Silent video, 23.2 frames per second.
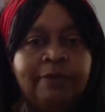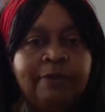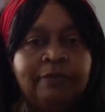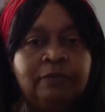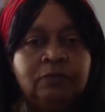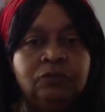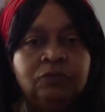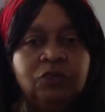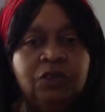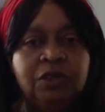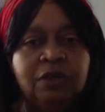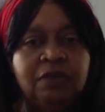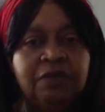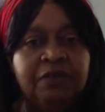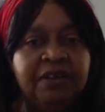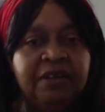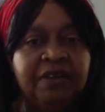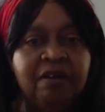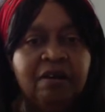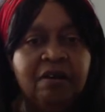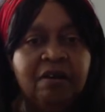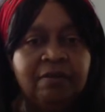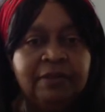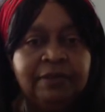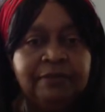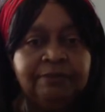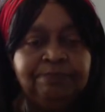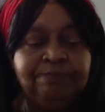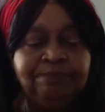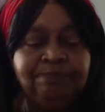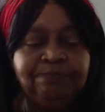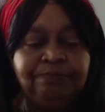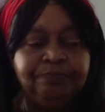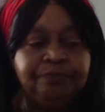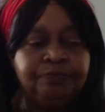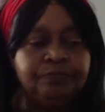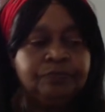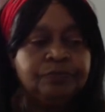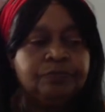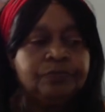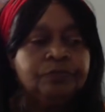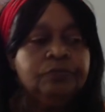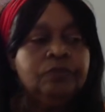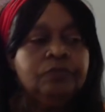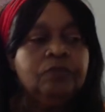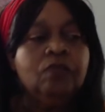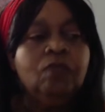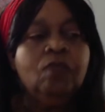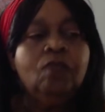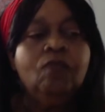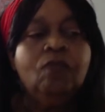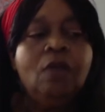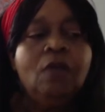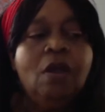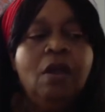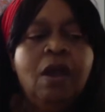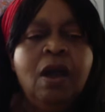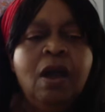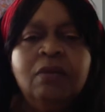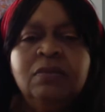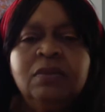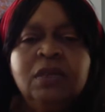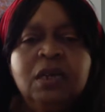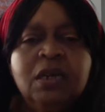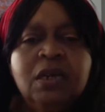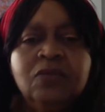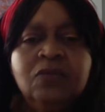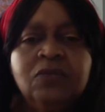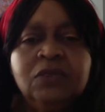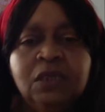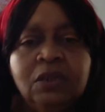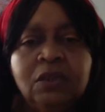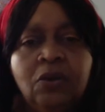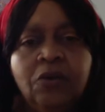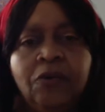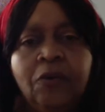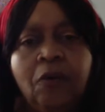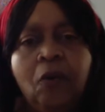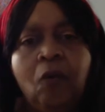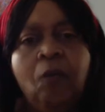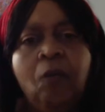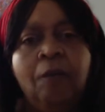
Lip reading: whatever they call it. I don't think it was local.